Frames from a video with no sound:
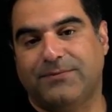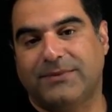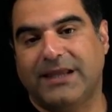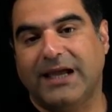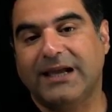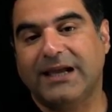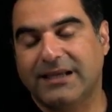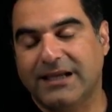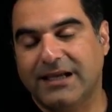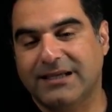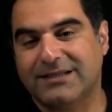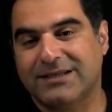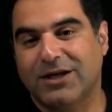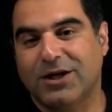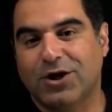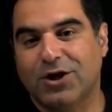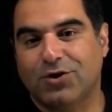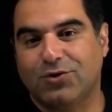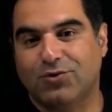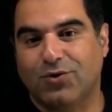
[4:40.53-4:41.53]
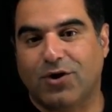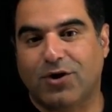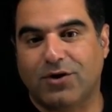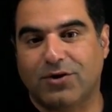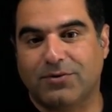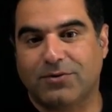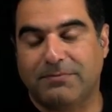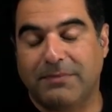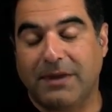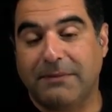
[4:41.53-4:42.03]
techniques, you
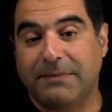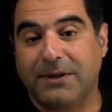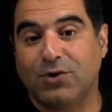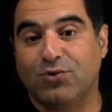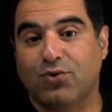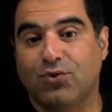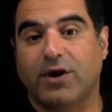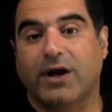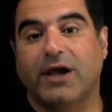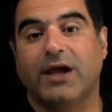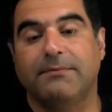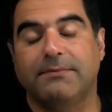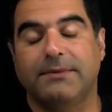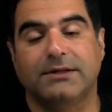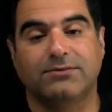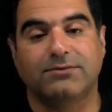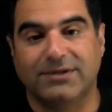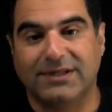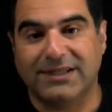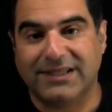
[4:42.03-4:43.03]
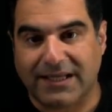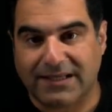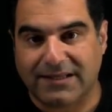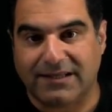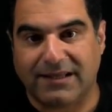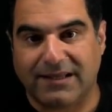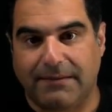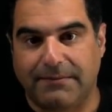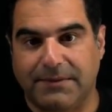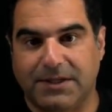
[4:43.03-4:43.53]
are able to detect
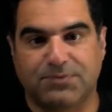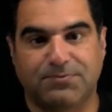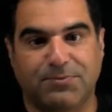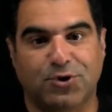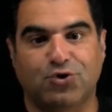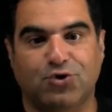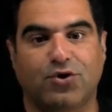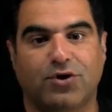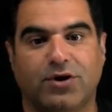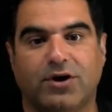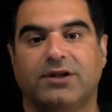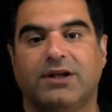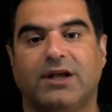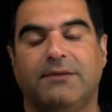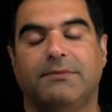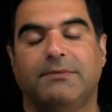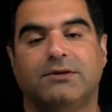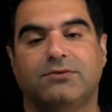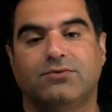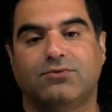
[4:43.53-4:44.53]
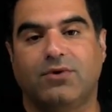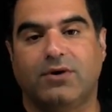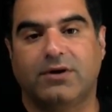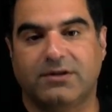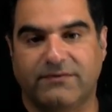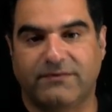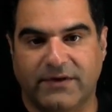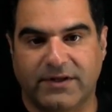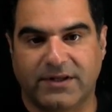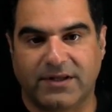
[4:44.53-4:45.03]
the damage, but you are not able to
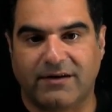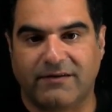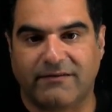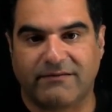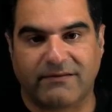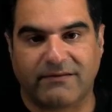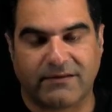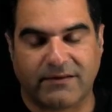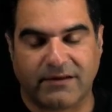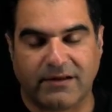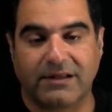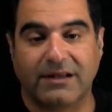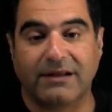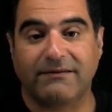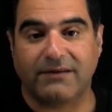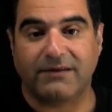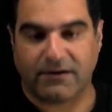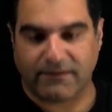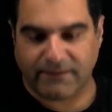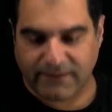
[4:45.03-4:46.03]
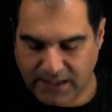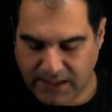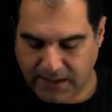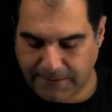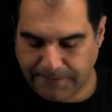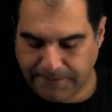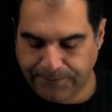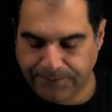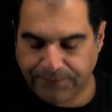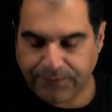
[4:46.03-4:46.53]
quantify the level of the
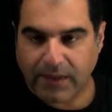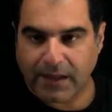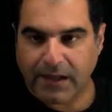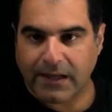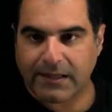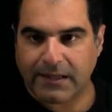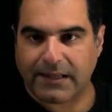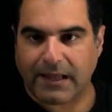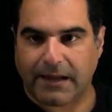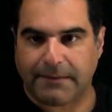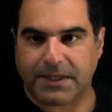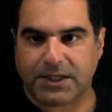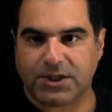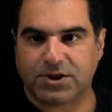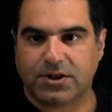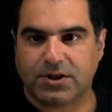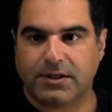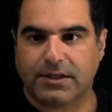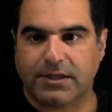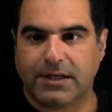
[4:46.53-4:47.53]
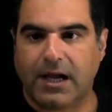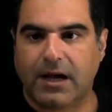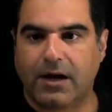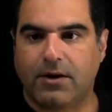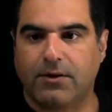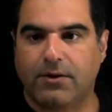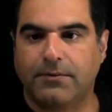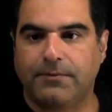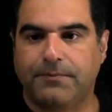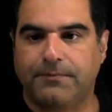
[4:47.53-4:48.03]
damage.
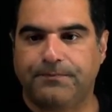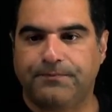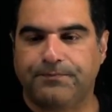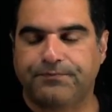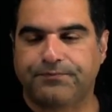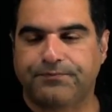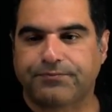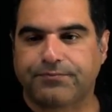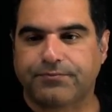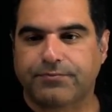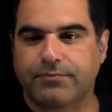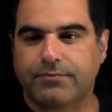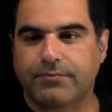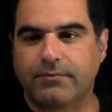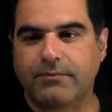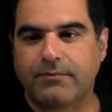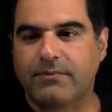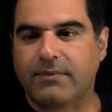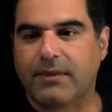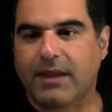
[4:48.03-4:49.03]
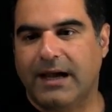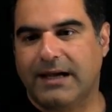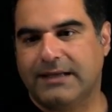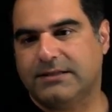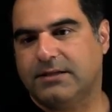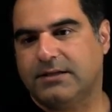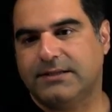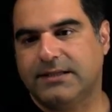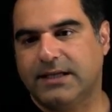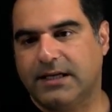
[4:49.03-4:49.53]
Now, as
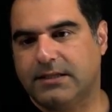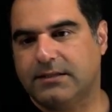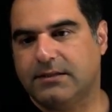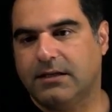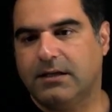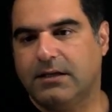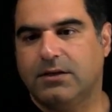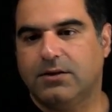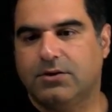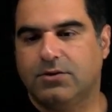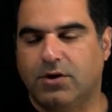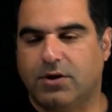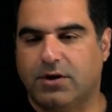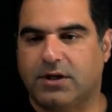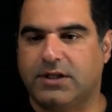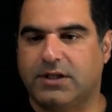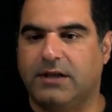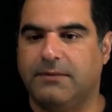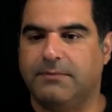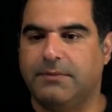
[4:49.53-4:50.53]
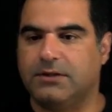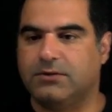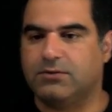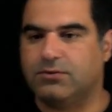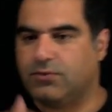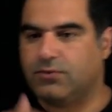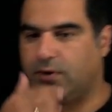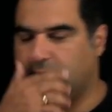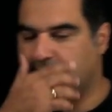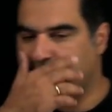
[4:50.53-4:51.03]
I said, you are not able to
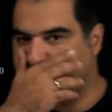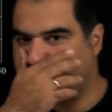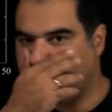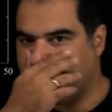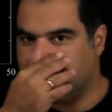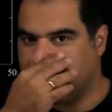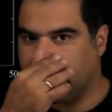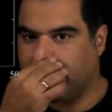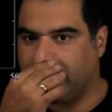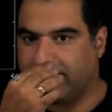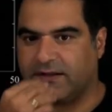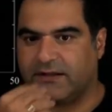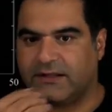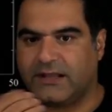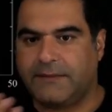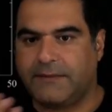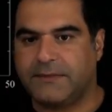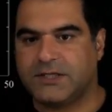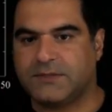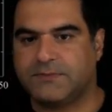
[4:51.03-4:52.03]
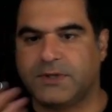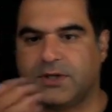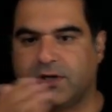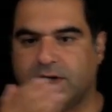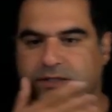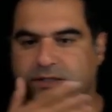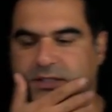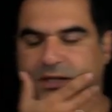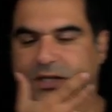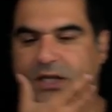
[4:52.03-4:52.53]
quantify the level of damage
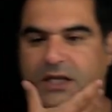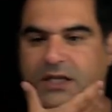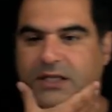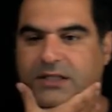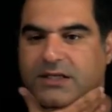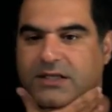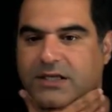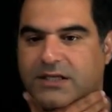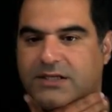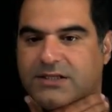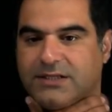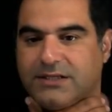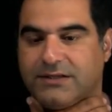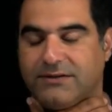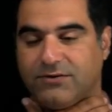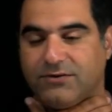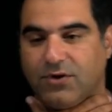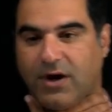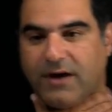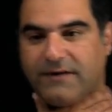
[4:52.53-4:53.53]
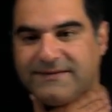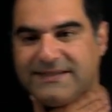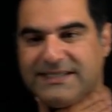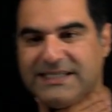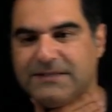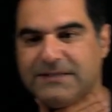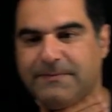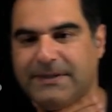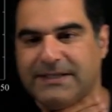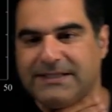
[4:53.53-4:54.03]
because you have
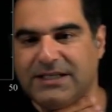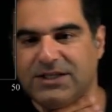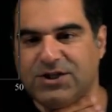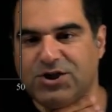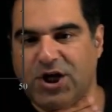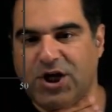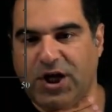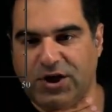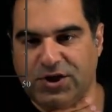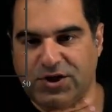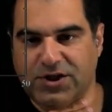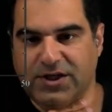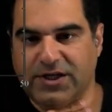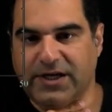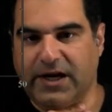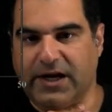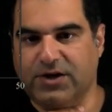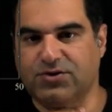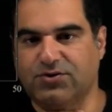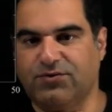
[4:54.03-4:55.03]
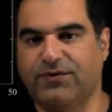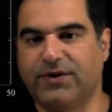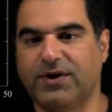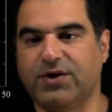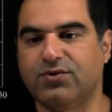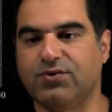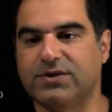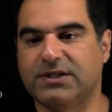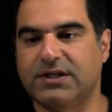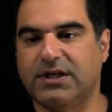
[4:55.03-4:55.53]
6% change in the natural
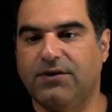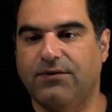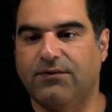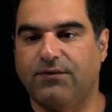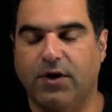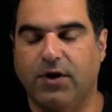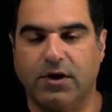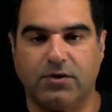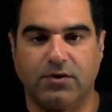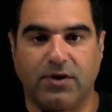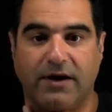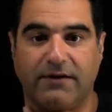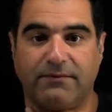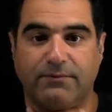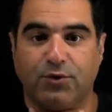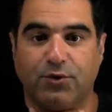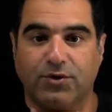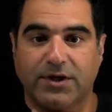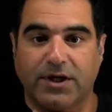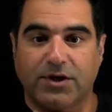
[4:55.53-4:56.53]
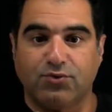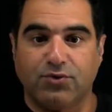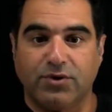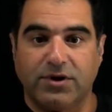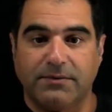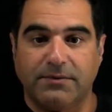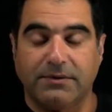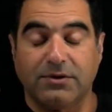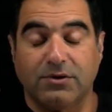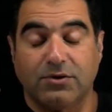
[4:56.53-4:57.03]
frequency, while you have more than
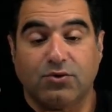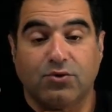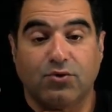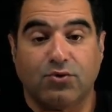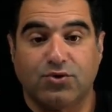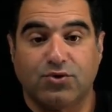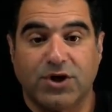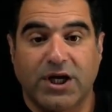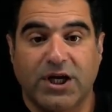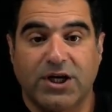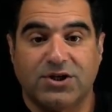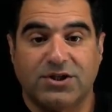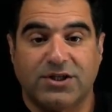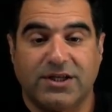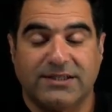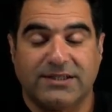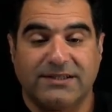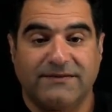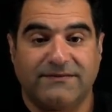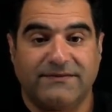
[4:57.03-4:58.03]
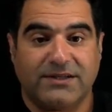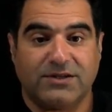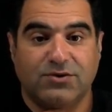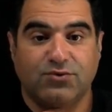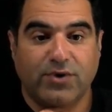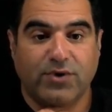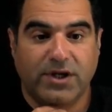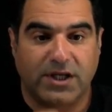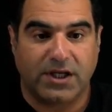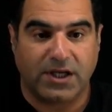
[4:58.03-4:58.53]
20. You change the stiffness
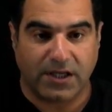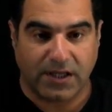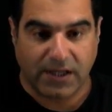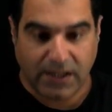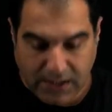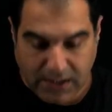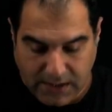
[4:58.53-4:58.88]
20%.